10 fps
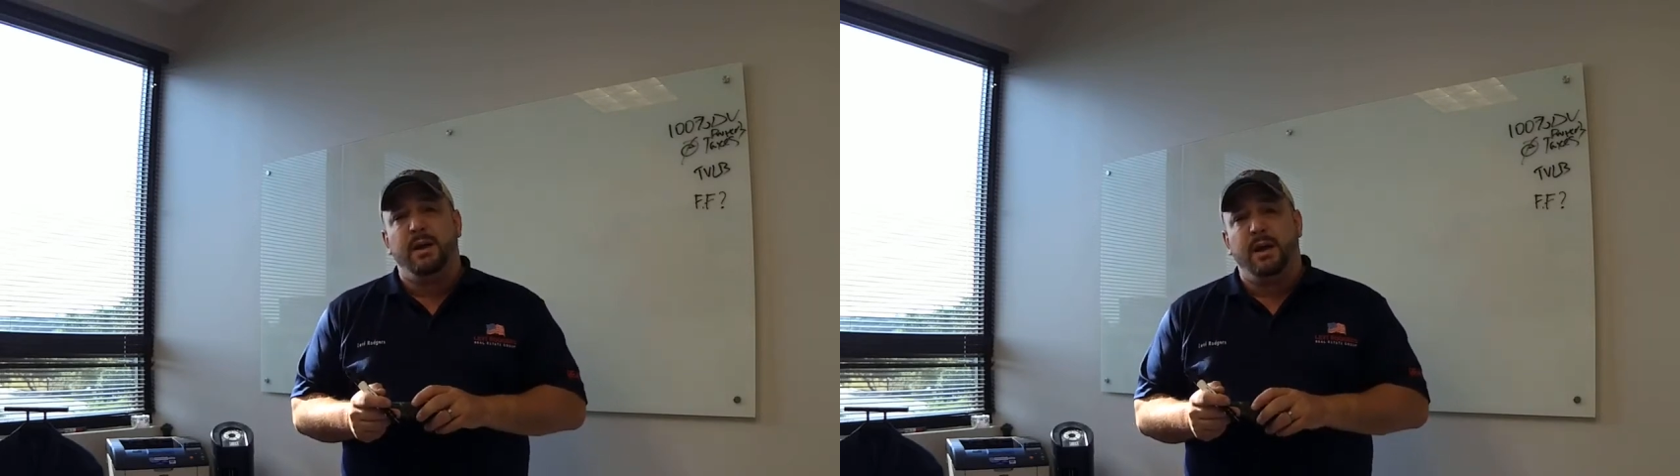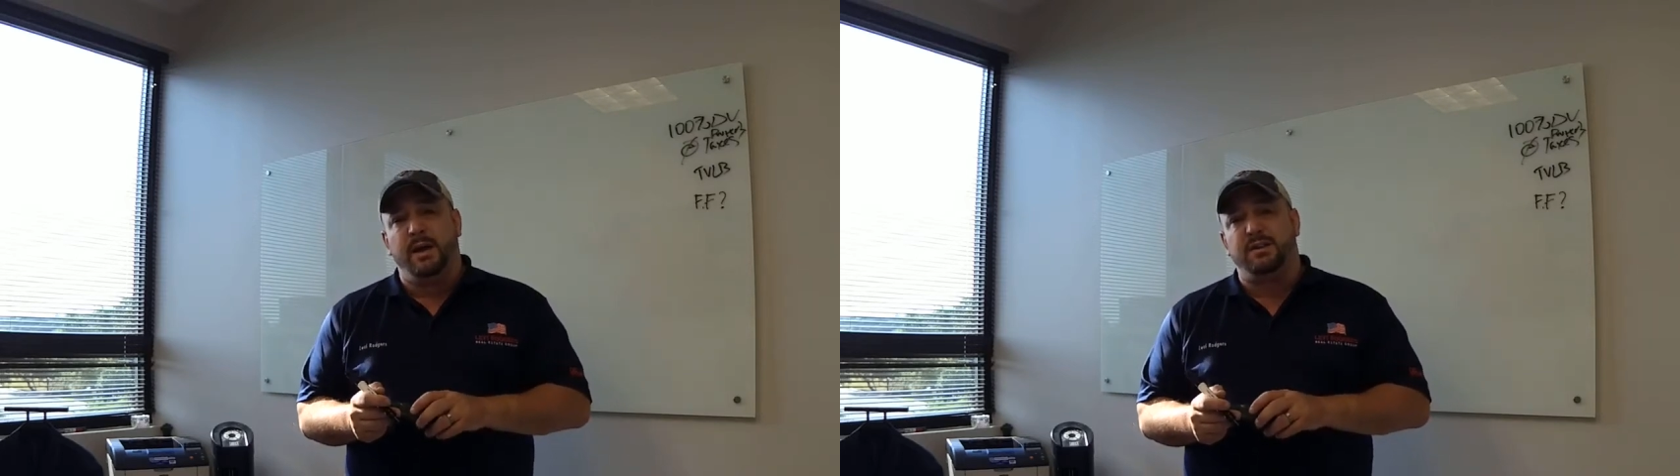
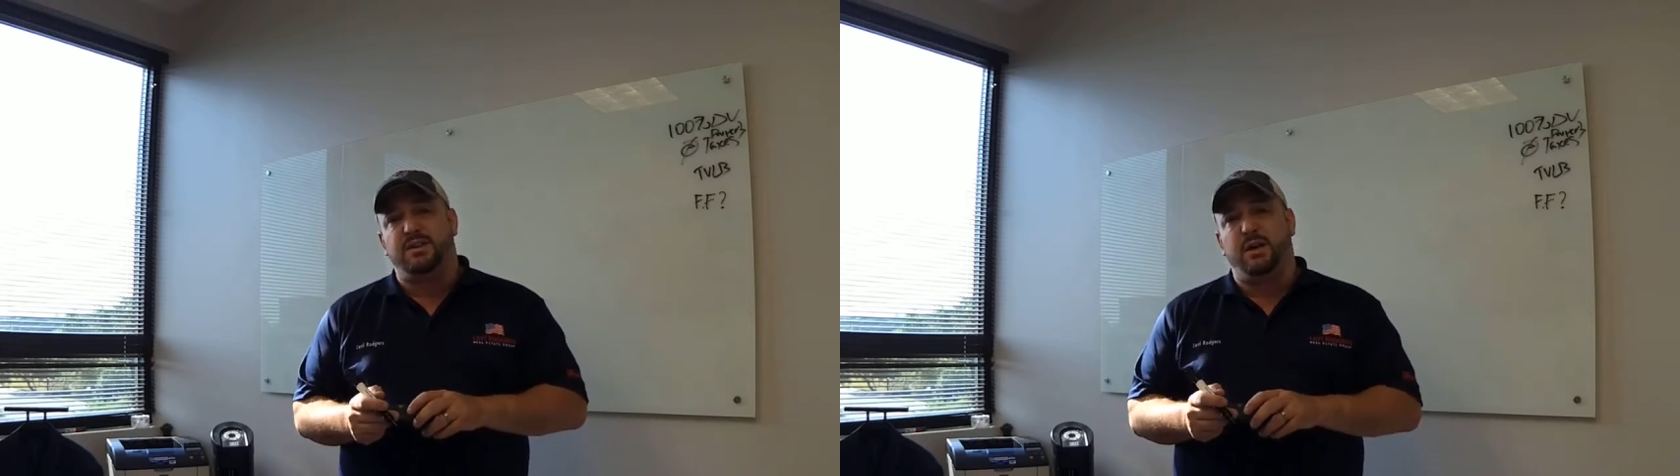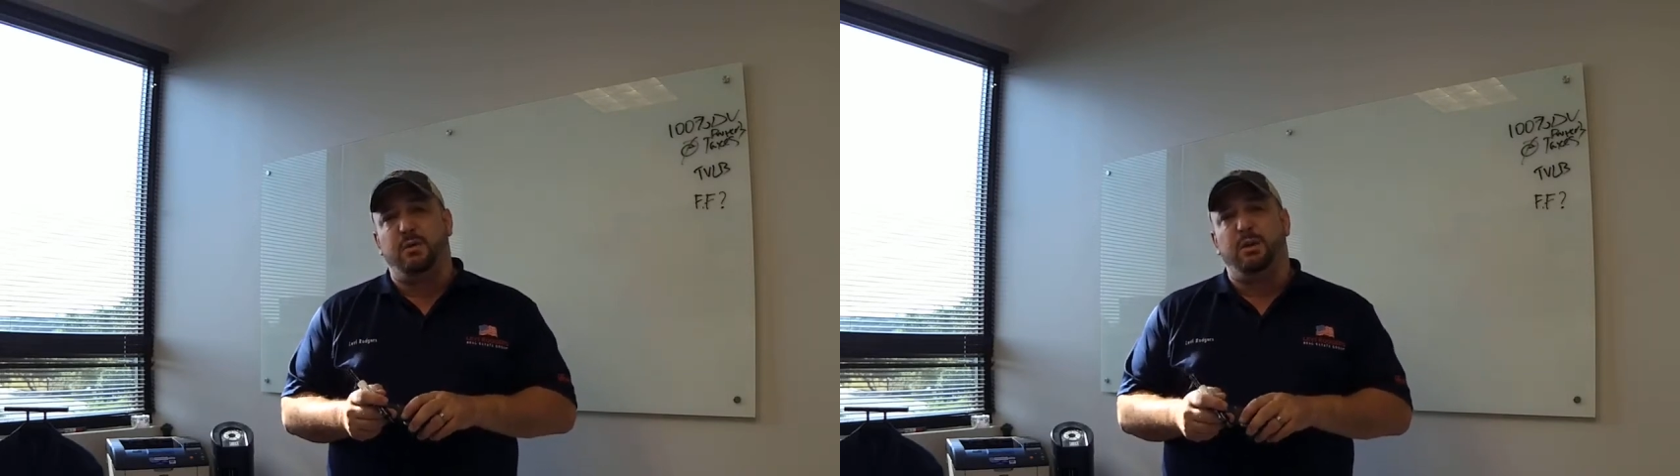And
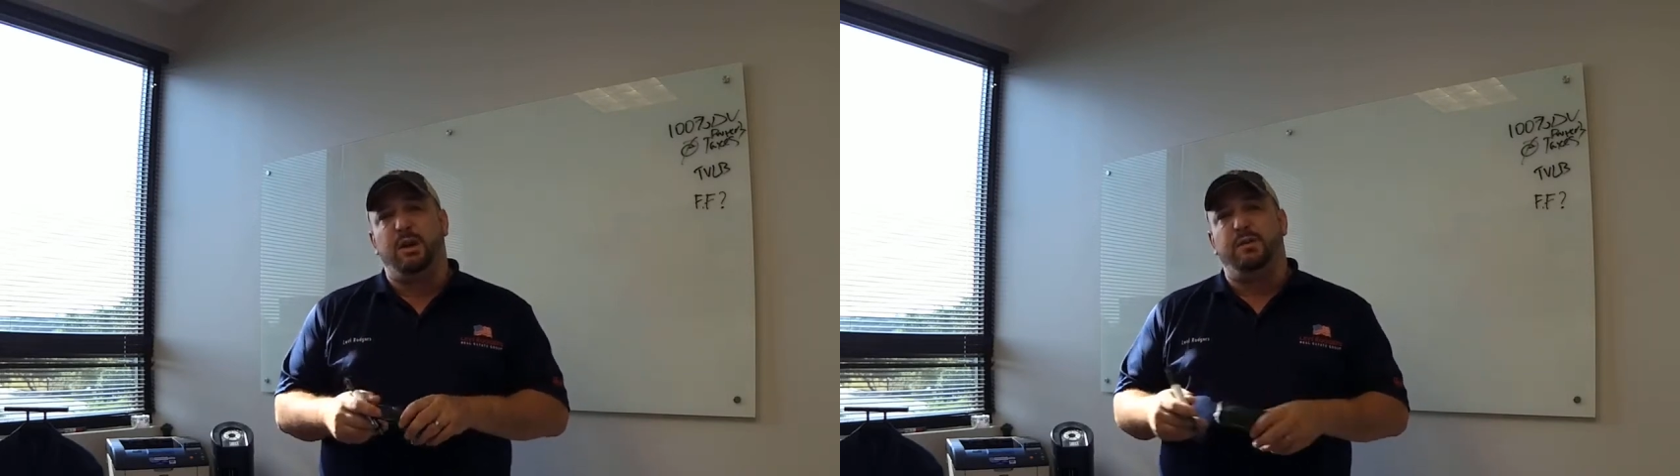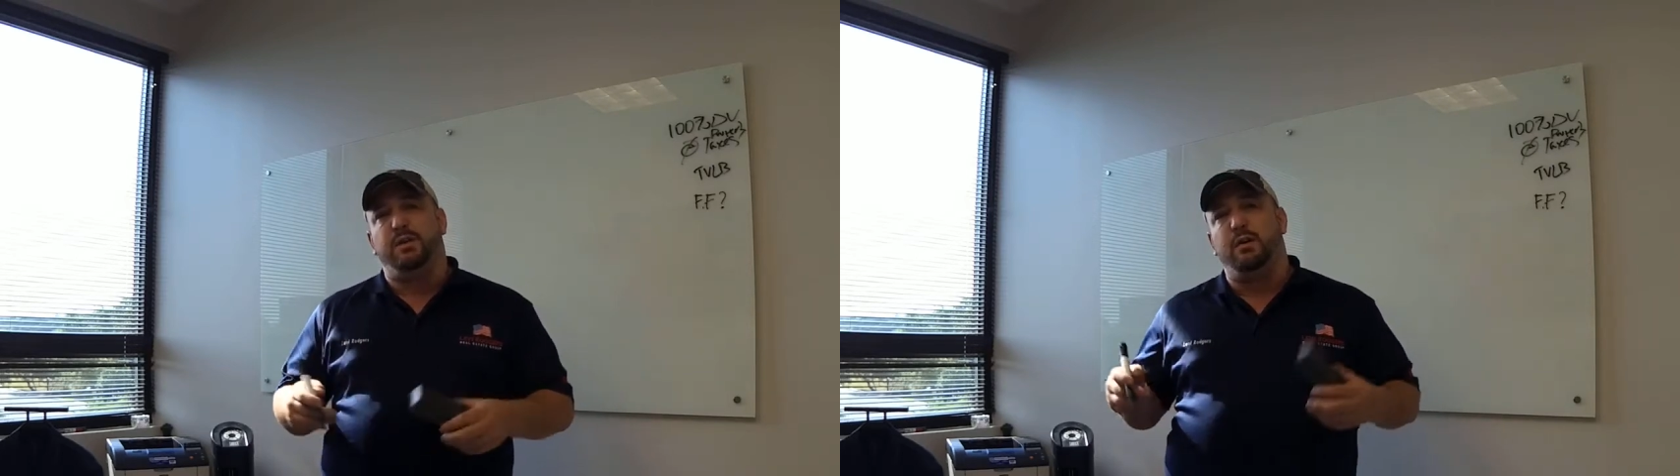so
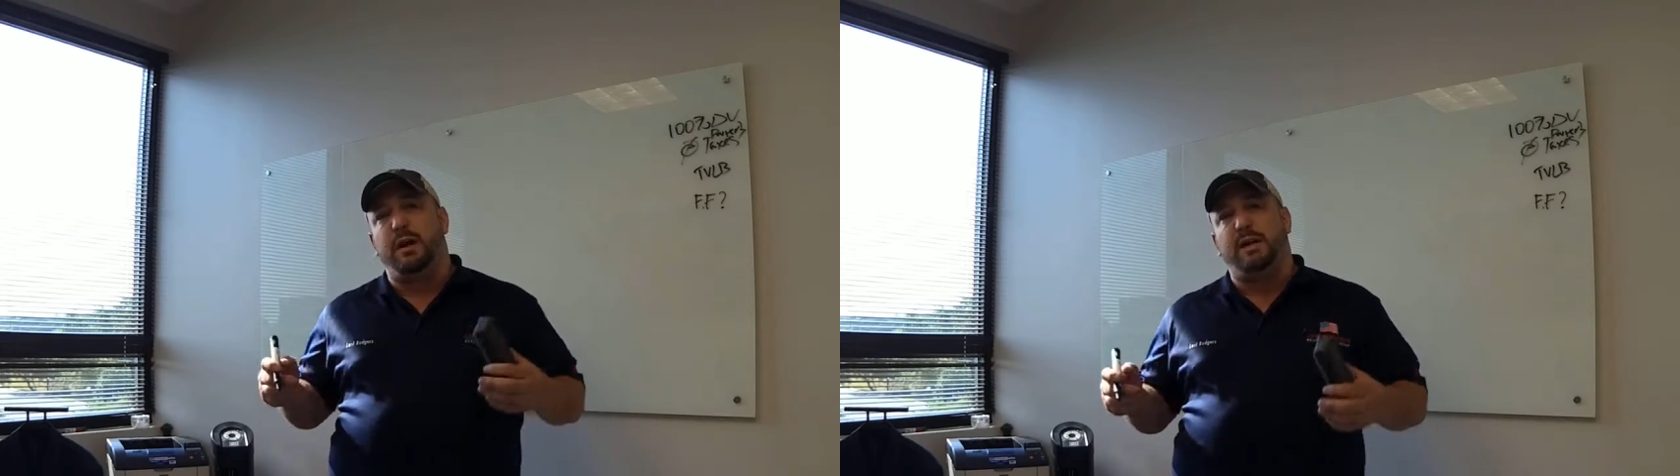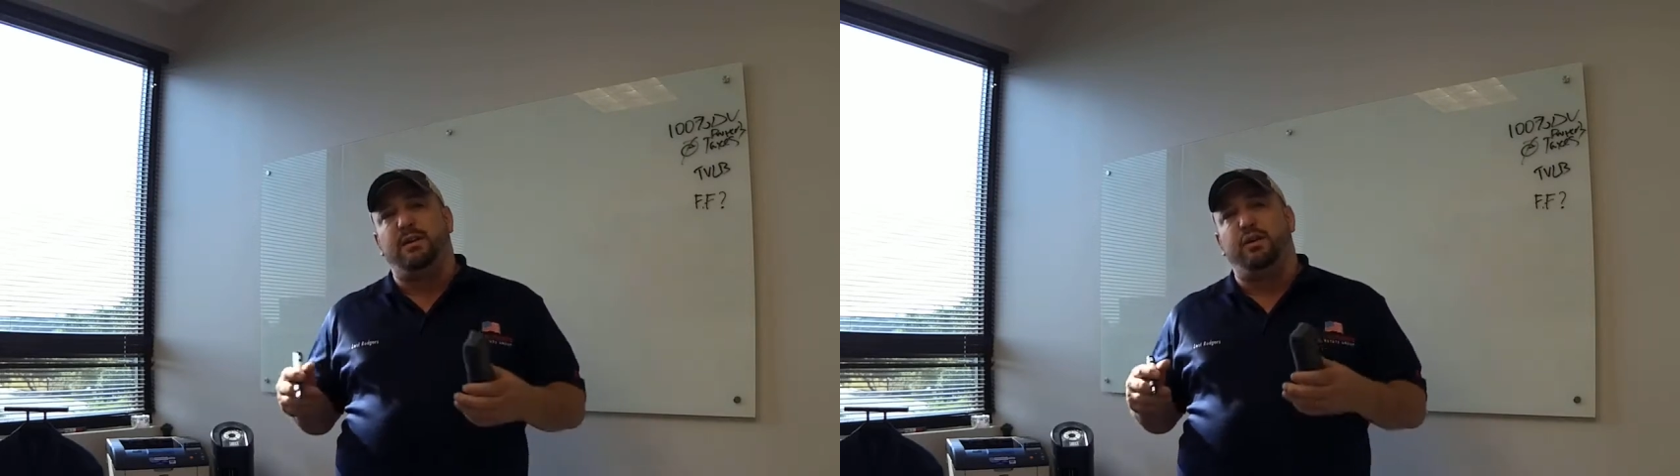if you're
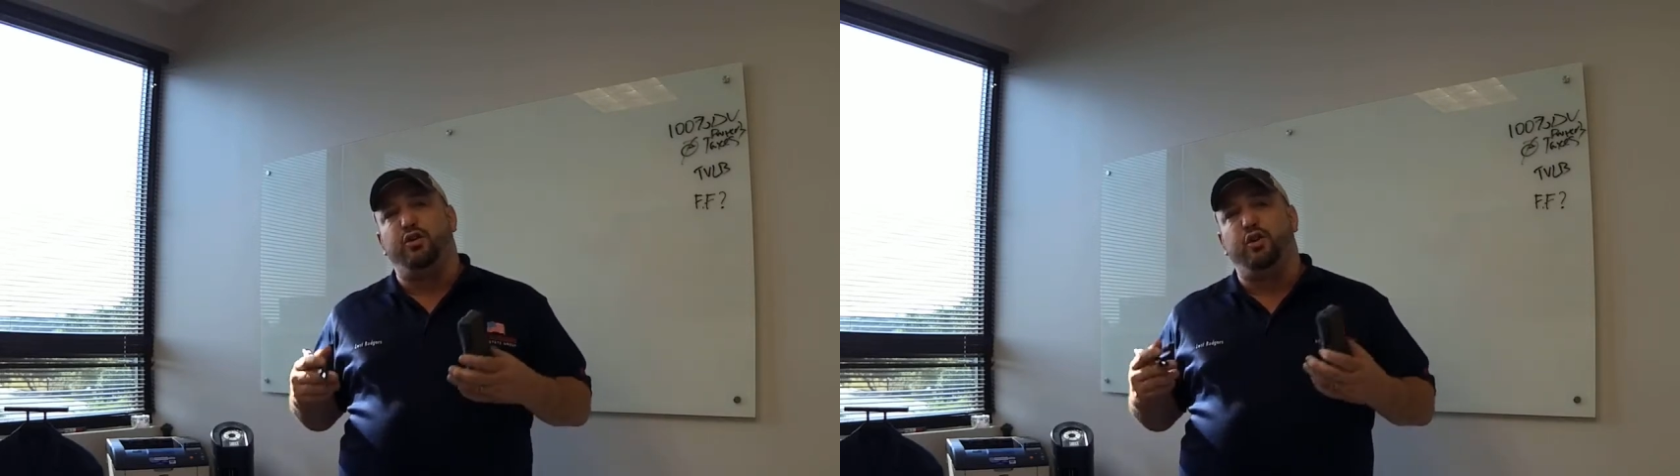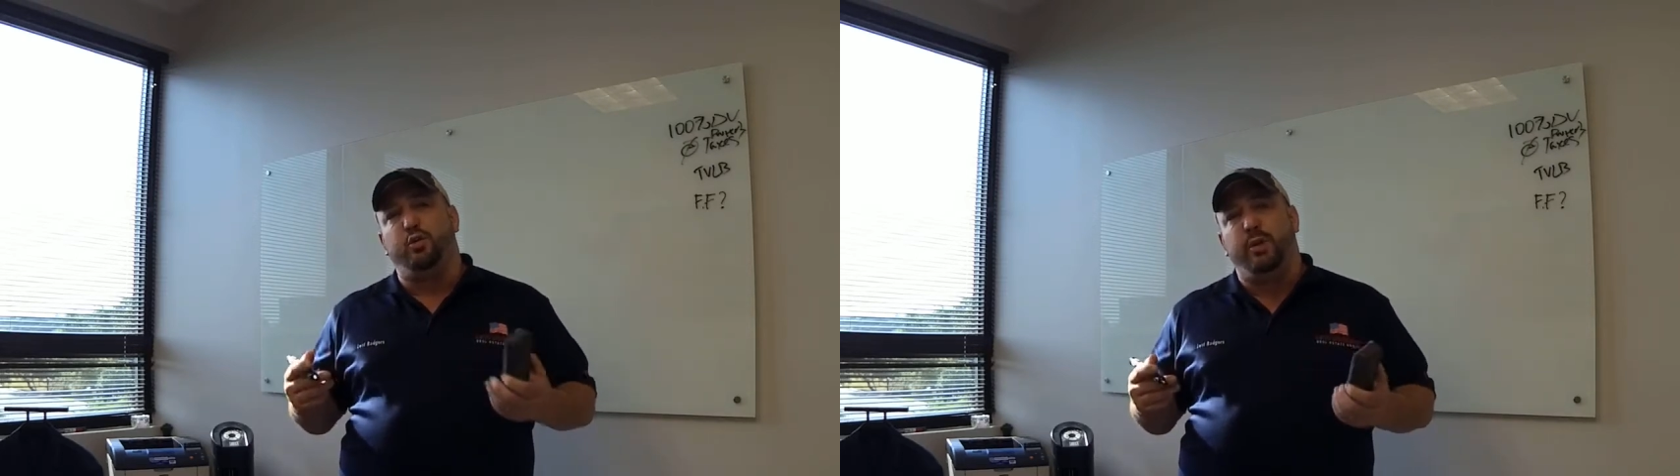out there and
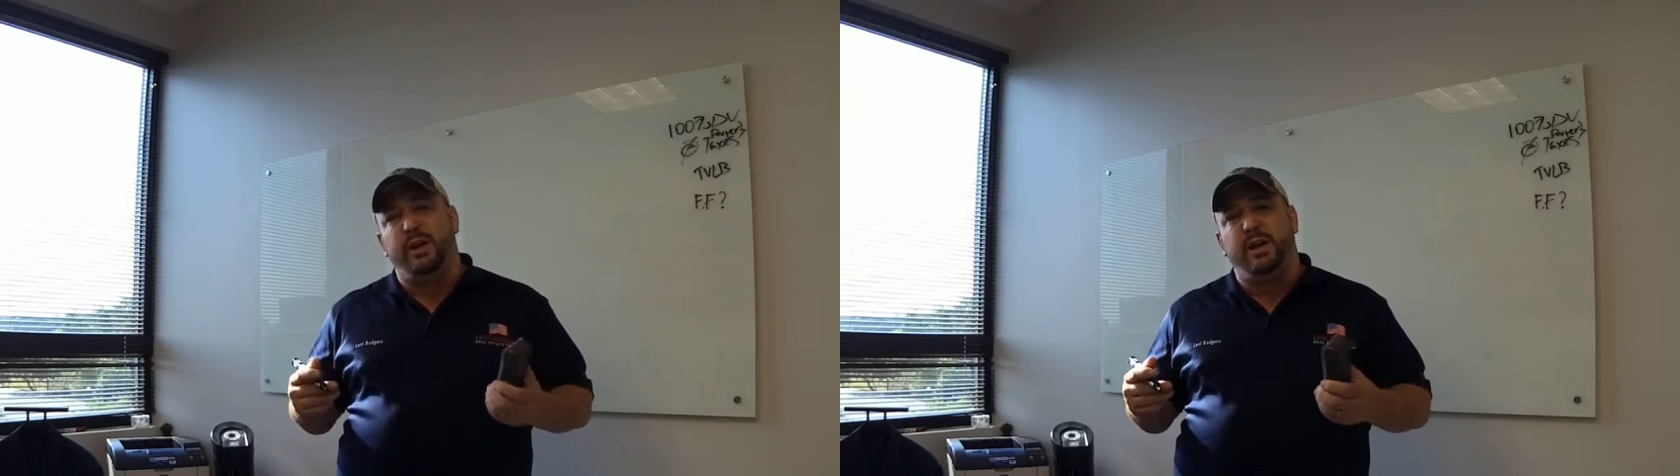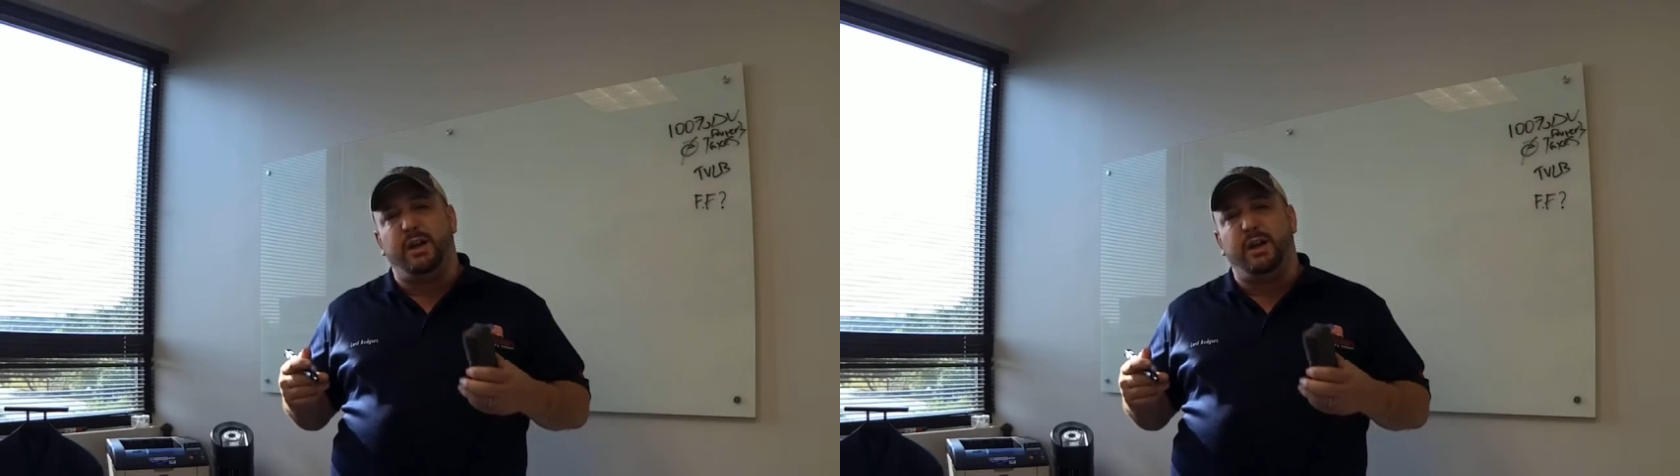you're renting